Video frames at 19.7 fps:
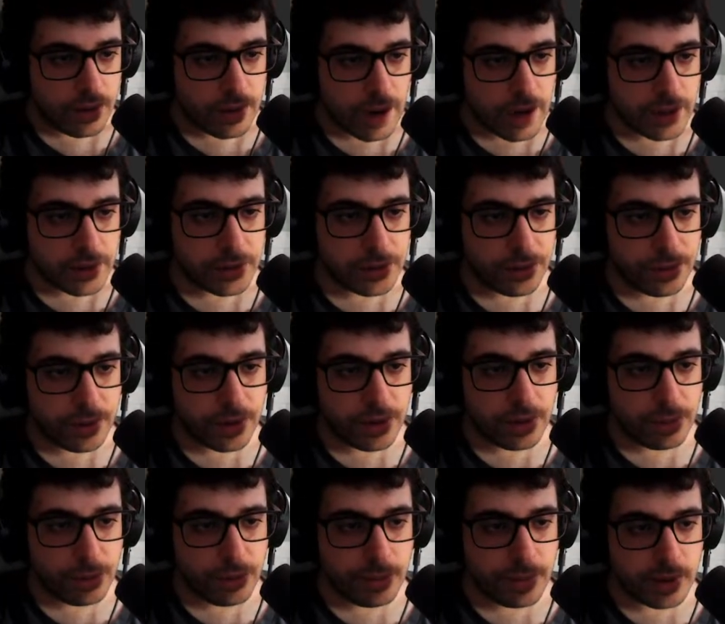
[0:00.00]
Right, so we got
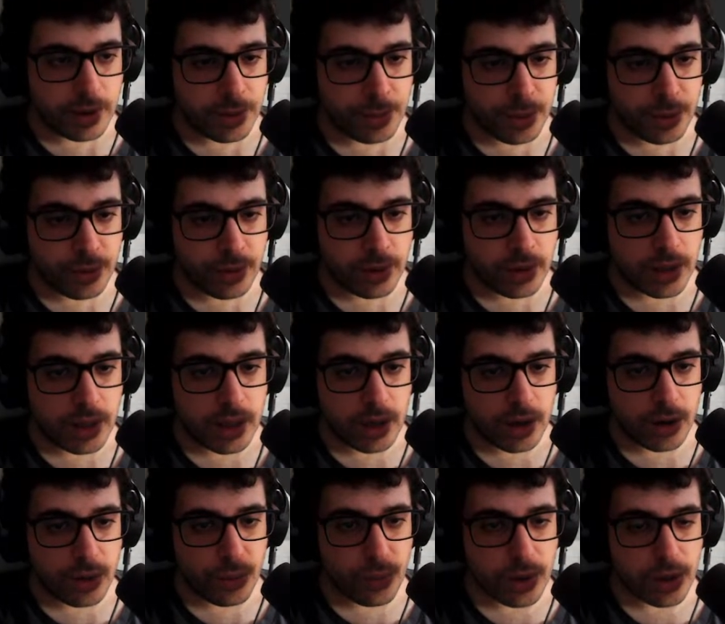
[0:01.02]
the movement component
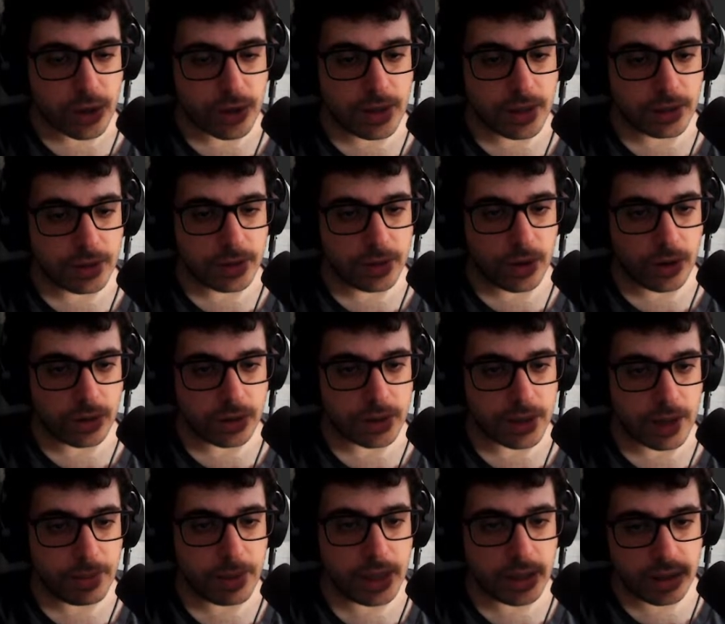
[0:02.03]
here, which does not,
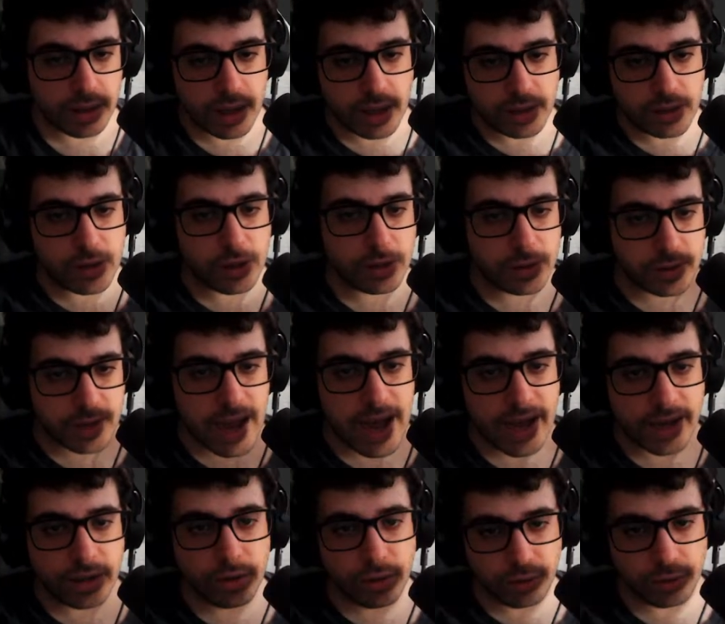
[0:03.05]
I mean, it just
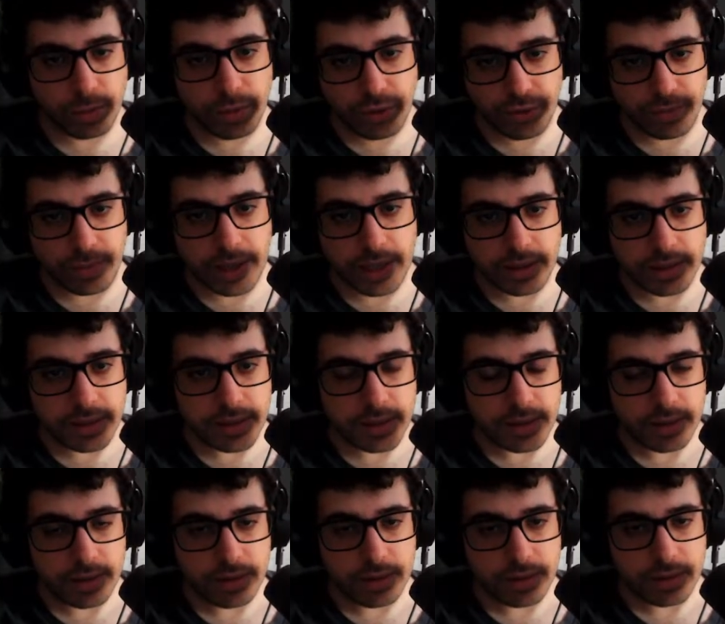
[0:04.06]
handles movement.